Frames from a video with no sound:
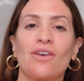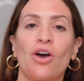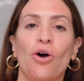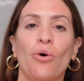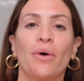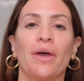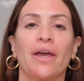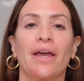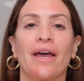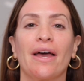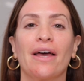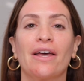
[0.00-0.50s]

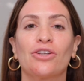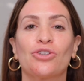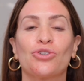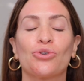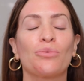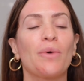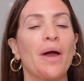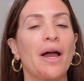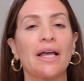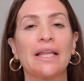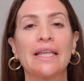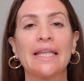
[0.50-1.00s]
going
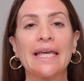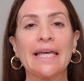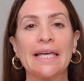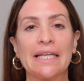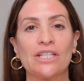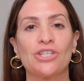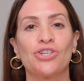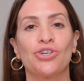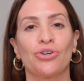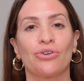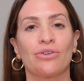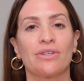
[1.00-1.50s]
directly
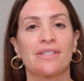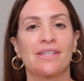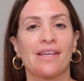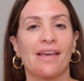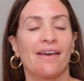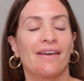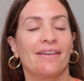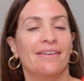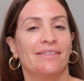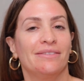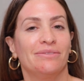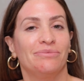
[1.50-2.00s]
into your
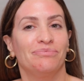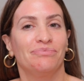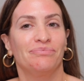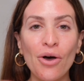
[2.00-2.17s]
skin.